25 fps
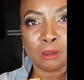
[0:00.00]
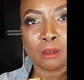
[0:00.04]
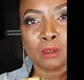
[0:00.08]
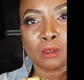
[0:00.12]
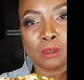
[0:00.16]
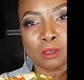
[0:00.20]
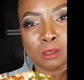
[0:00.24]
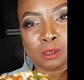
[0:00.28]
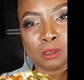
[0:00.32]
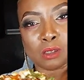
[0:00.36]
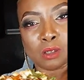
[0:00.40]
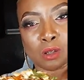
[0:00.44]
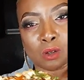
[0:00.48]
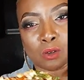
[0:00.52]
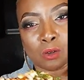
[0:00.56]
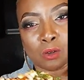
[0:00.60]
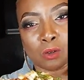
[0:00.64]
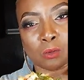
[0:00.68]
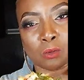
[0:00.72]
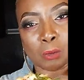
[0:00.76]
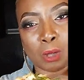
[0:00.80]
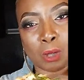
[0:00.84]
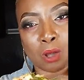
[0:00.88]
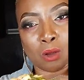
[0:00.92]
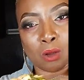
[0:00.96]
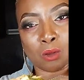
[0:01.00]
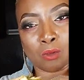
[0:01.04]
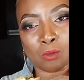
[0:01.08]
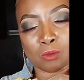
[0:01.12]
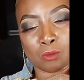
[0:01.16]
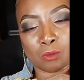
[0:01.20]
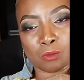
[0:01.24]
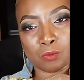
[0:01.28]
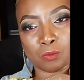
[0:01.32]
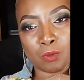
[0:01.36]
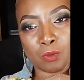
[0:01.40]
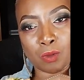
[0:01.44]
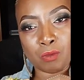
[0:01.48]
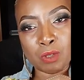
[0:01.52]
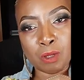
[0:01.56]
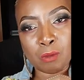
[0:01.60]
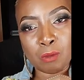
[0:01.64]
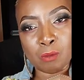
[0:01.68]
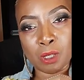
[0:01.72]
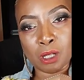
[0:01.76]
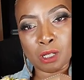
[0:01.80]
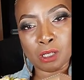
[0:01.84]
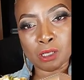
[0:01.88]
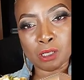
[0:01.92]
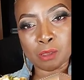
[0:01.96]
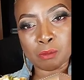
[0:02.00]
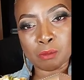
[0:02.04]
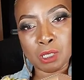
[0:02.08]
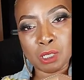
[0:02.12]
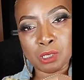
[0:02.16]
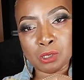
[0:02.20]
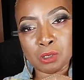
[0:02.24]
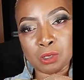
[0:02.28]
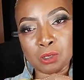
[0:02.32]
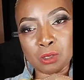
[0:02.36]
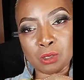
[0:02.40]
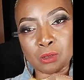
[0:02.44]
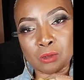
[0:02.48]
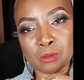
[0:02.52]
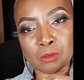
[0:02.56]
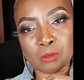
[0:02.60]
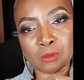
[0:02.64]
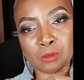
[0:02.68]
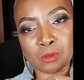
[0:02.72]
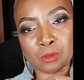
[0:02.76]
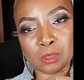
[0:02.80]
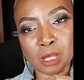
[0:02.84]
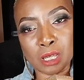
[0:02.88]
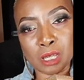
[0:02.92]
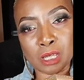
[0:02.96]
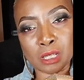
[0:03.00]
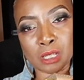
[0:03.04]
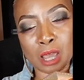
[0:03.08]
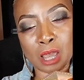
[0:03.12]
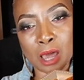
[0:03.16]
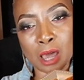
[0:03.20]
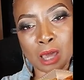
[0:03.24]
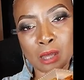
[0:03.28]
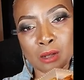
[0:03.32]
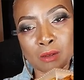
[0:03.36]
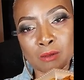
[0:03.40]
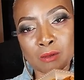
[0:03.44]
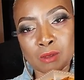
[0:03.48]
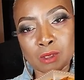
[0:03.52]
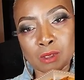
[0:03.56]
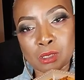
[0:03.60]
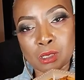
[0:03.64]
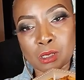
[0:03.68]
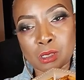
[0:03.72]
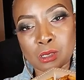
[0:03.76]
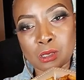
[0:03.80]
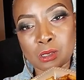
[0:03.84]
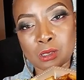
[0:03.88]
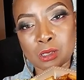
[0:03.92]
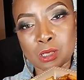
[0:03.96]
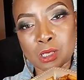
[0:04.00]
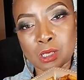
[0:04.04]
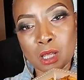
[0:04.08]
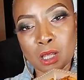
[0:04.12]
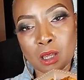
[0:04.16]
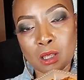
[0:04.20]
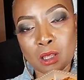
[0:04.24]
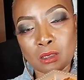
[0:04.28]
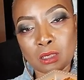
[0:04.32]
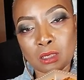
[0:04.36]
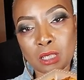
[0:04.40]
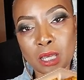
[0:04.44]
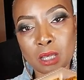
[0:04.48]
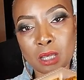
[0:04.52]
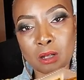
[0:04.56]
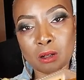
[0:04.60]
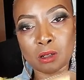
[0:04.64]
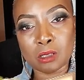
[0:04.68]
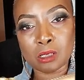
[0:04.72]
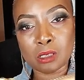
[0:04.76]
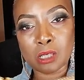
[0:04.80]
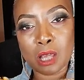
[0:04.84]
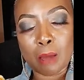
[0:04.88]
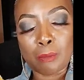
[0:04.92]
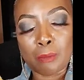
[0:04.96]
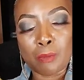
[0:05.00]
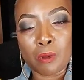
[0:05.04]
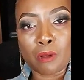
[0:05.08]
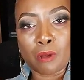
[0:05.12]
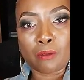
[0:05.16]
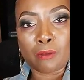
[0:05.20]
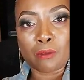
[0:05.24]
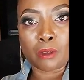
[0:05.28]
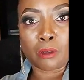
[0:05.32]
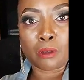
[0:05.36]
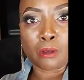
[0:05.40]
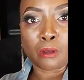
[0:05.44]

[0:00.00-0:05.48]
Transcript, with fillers: So about 15 minutes. Make sure you take it out of the shell later on top of it.